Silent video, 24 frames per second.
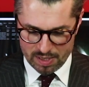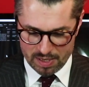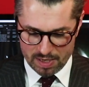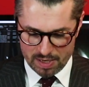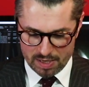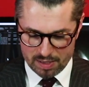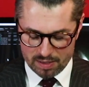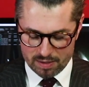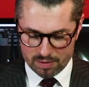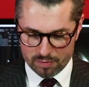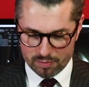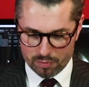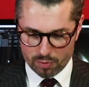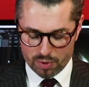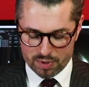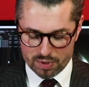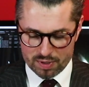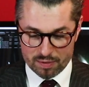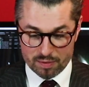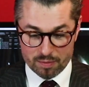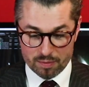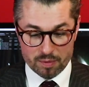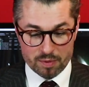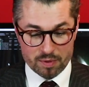And it
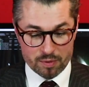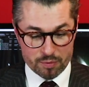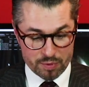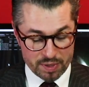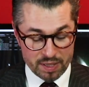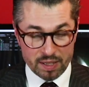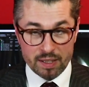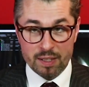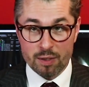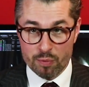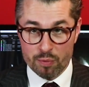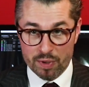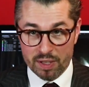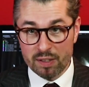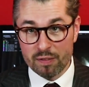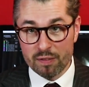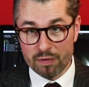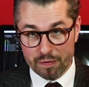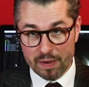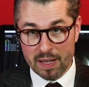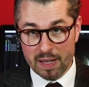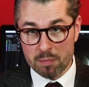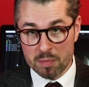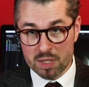was really, really
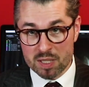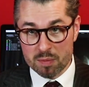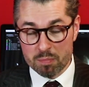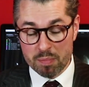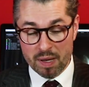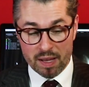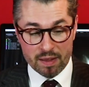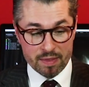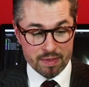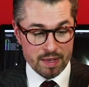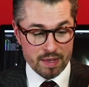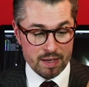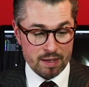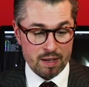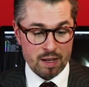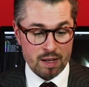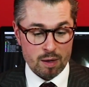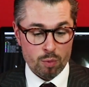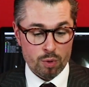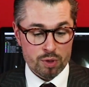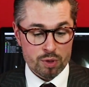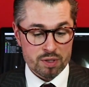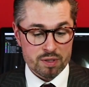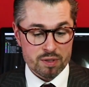famous back then, and
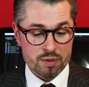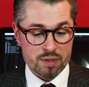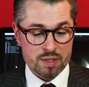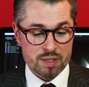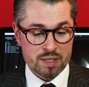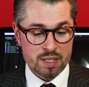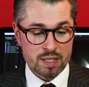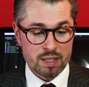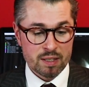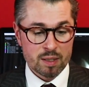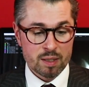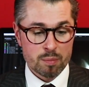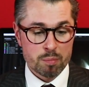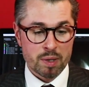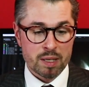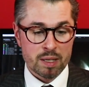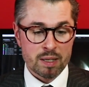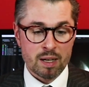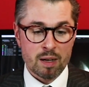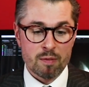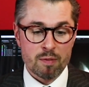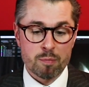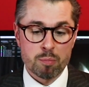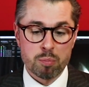I wanted to see it,
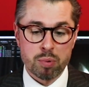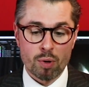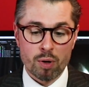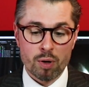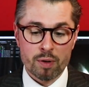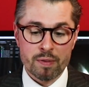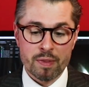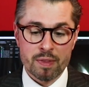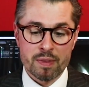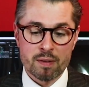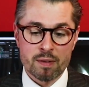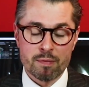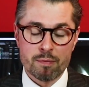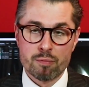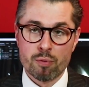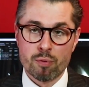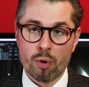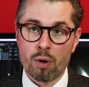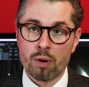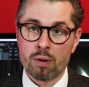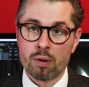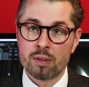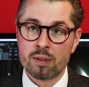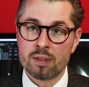but I've bought the
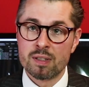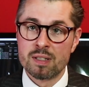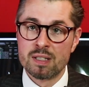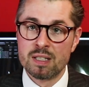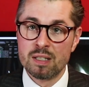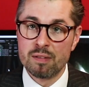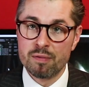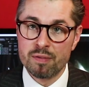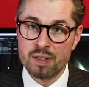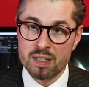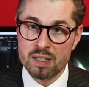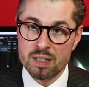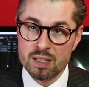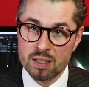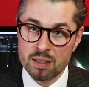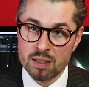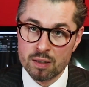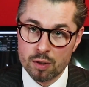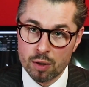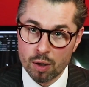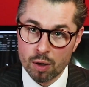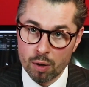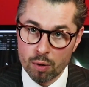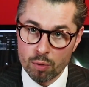wrong
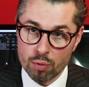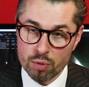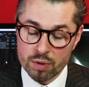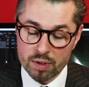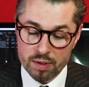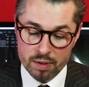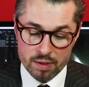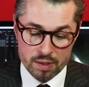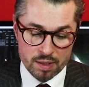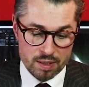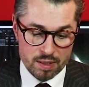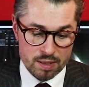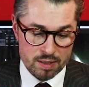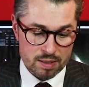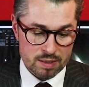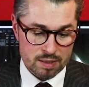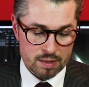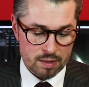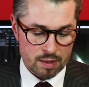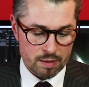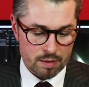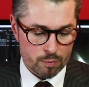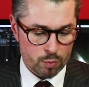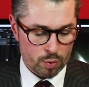DVD code. This
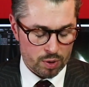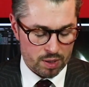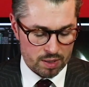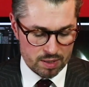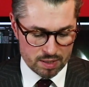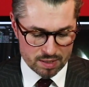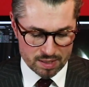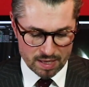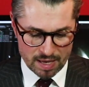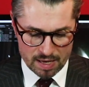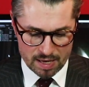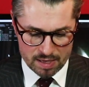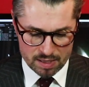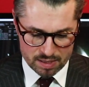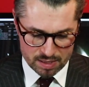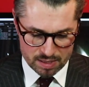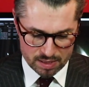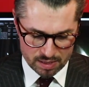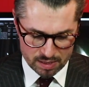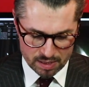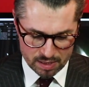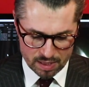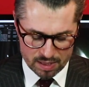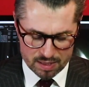is, what is it,
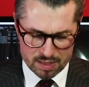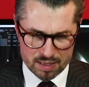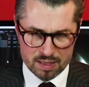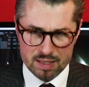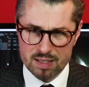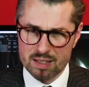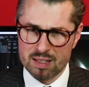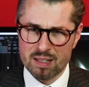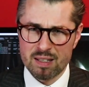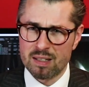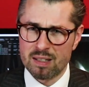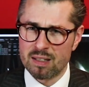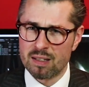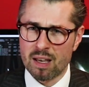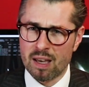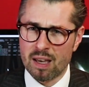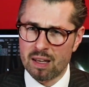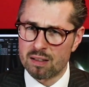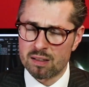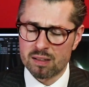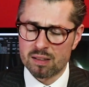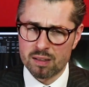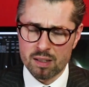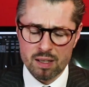NTSC,
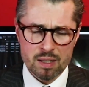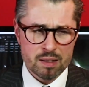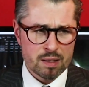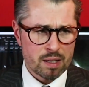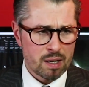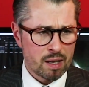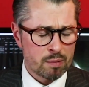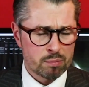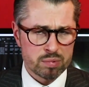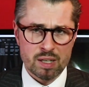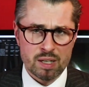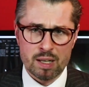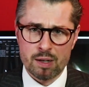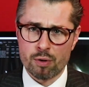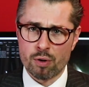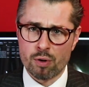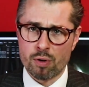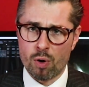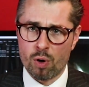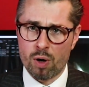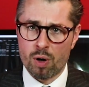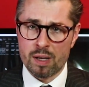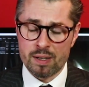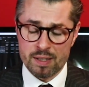NTN, I don't
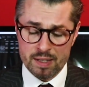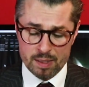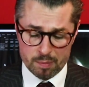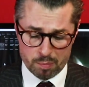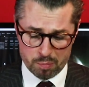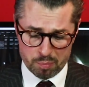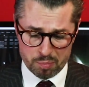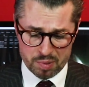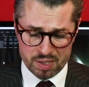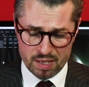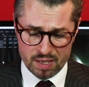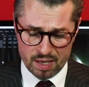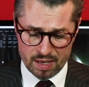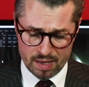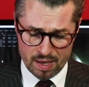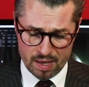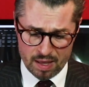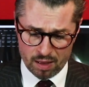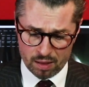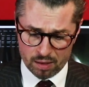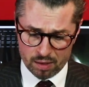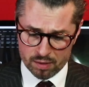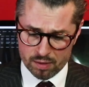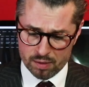know, I need
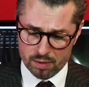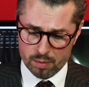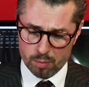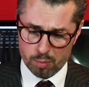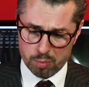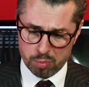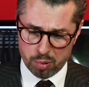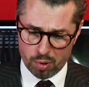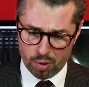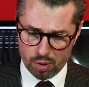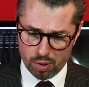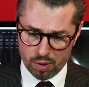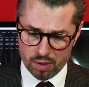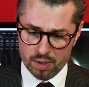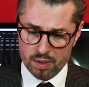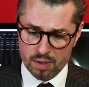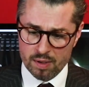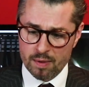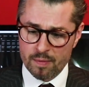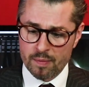PAL, Paul.